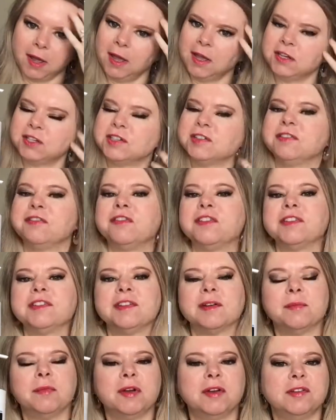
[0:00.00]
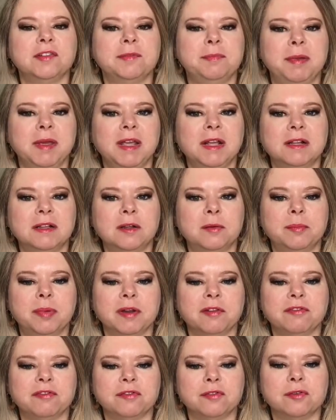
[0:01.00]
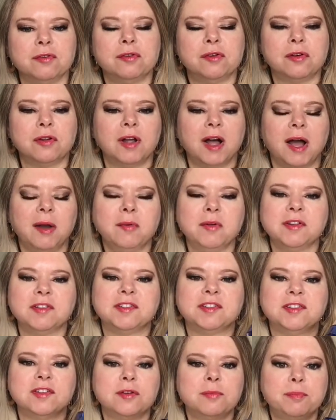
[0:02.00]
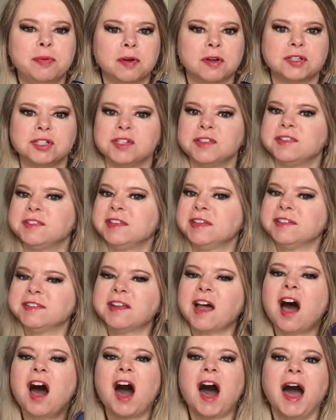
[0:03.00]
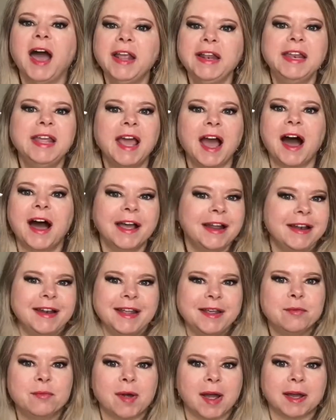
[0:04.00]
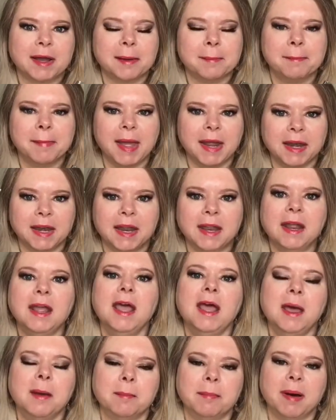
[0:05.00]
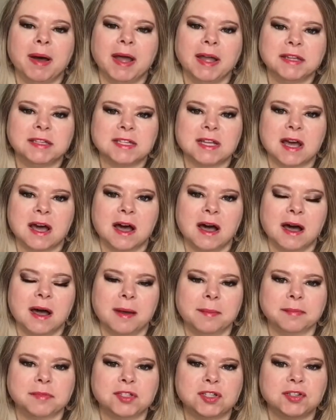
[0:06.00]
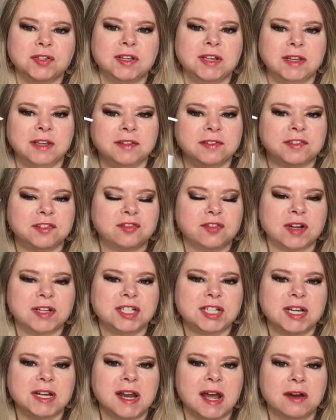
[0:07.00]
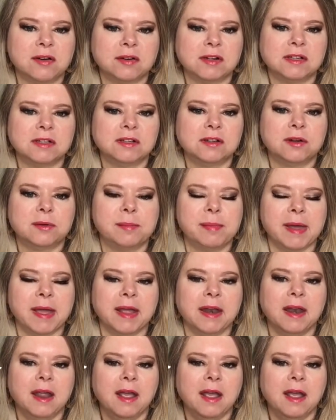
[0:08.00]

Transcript: just for someone who's being a little bit frugal, I would still purchase this. Highly, highly recommend it. But um, to stretch it out a little bit,